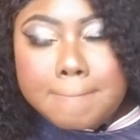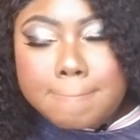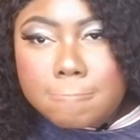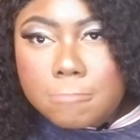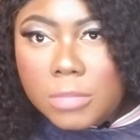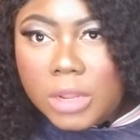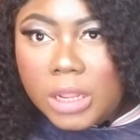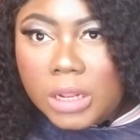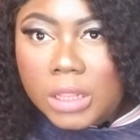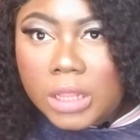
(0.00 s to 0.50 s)

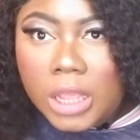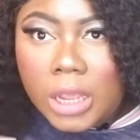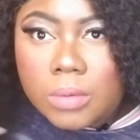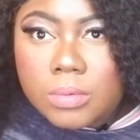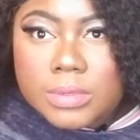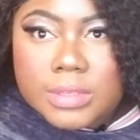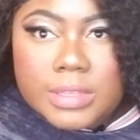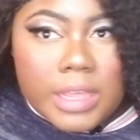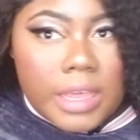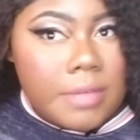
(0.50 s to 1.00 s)
And that was
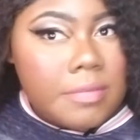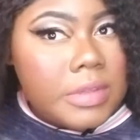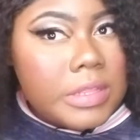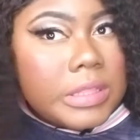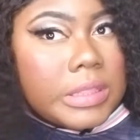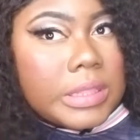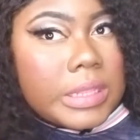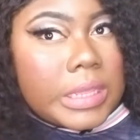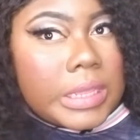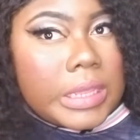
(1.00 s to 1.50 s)

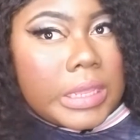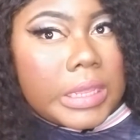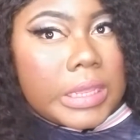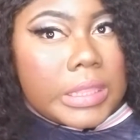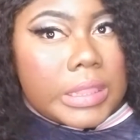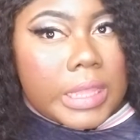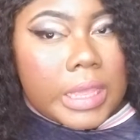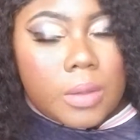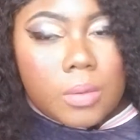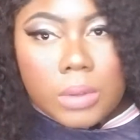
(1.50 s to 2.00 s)
everything
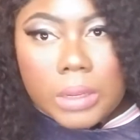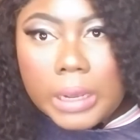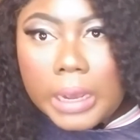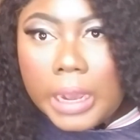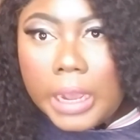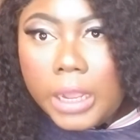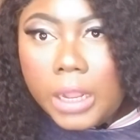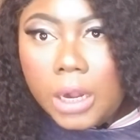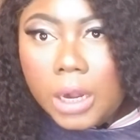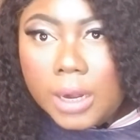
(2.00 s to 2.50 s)
that we got
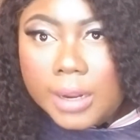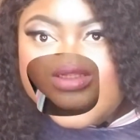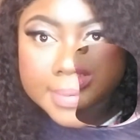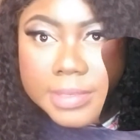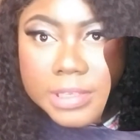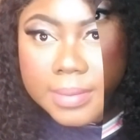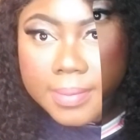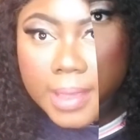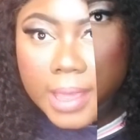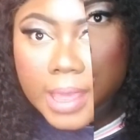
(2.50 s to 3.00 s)
in our Ipsy
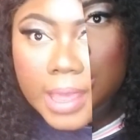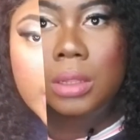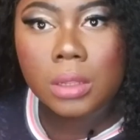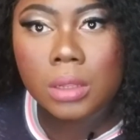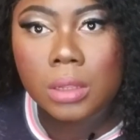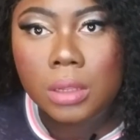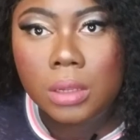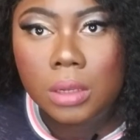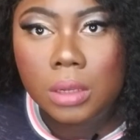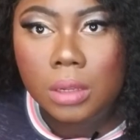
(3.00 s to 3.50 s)
bag.
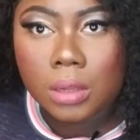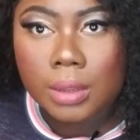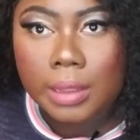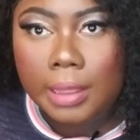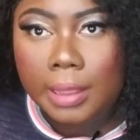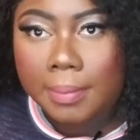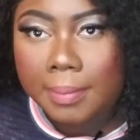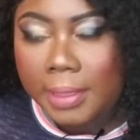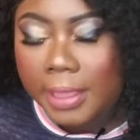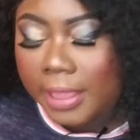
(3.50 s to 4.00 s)

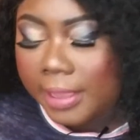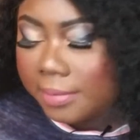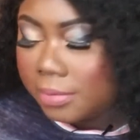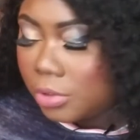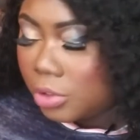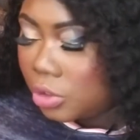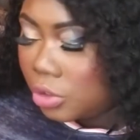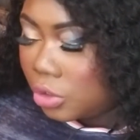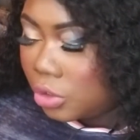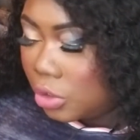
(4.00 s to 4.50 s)
Okay, babe.
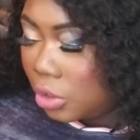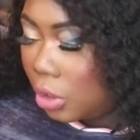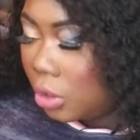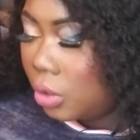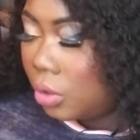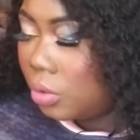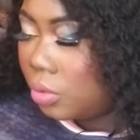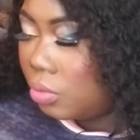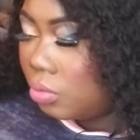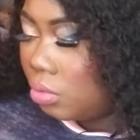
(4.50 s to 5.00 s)

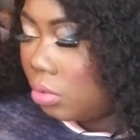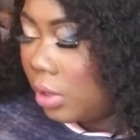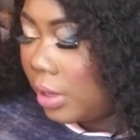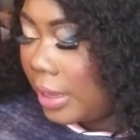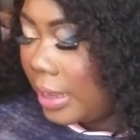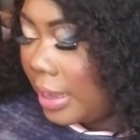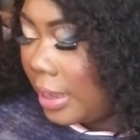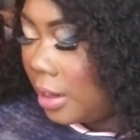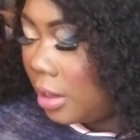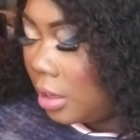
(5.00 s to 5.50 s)
So
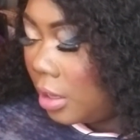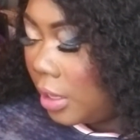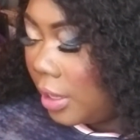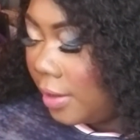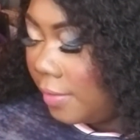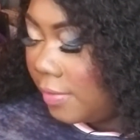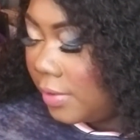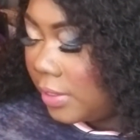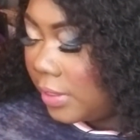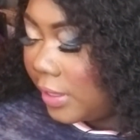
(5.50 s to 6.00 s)
out of
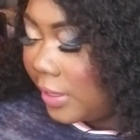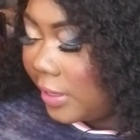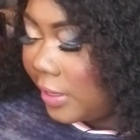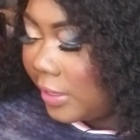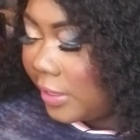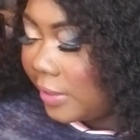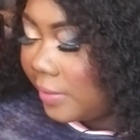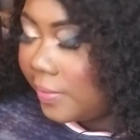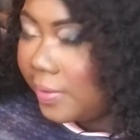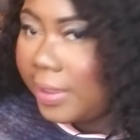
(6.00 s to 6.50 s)

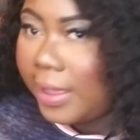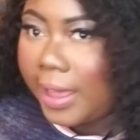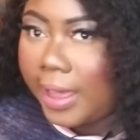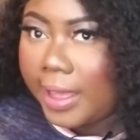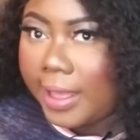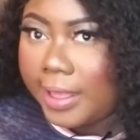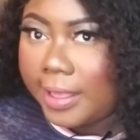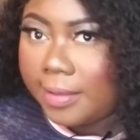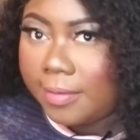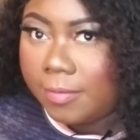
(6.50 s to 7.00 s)
everything that we
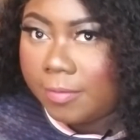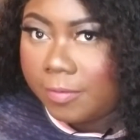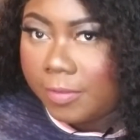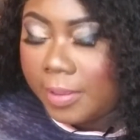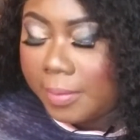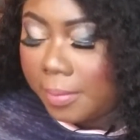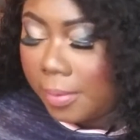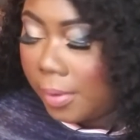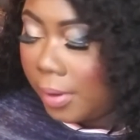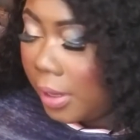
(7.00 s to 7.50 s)
got in
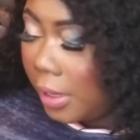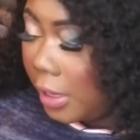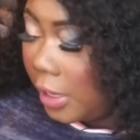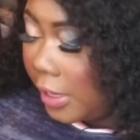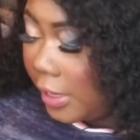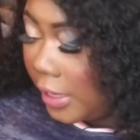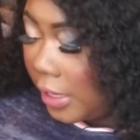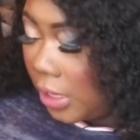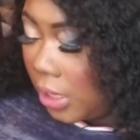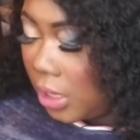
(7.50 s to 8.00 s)

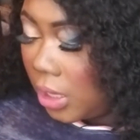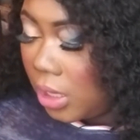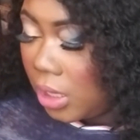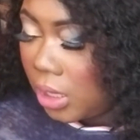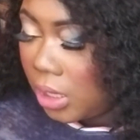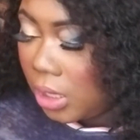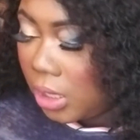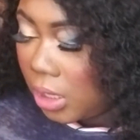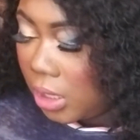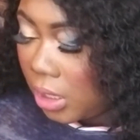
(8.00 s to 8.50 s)
February,
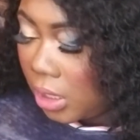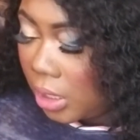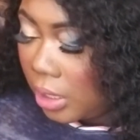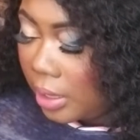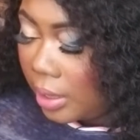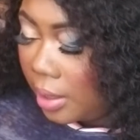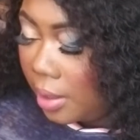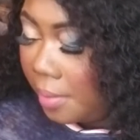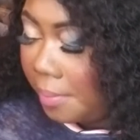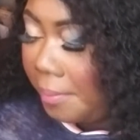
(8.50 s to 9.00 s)

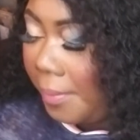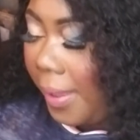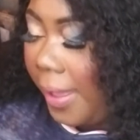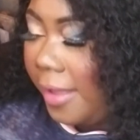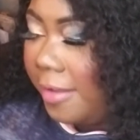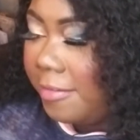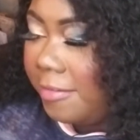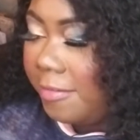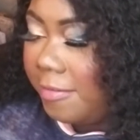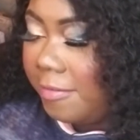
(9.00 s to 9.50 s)

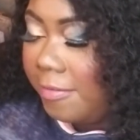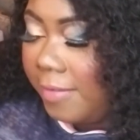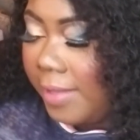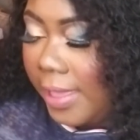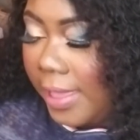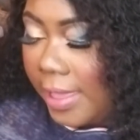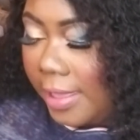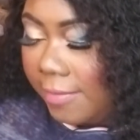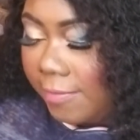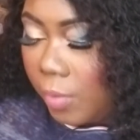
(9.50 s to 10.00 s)
my
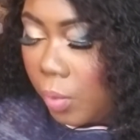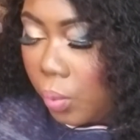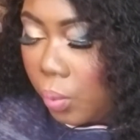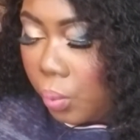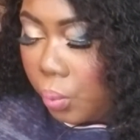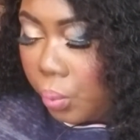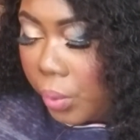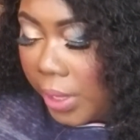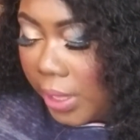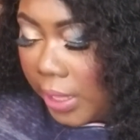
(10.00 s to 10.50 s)

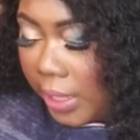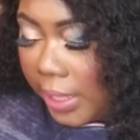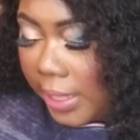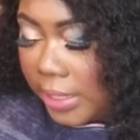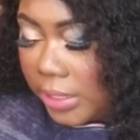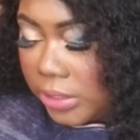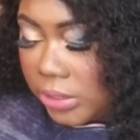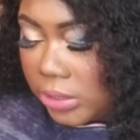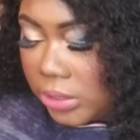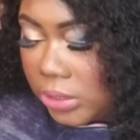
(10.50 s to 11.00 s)

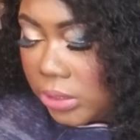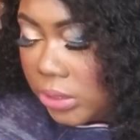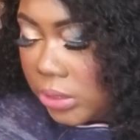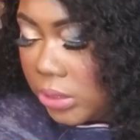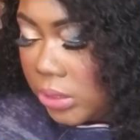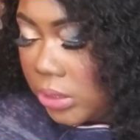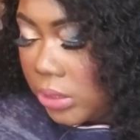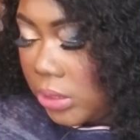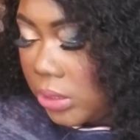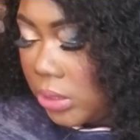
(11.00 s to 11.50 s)
favorite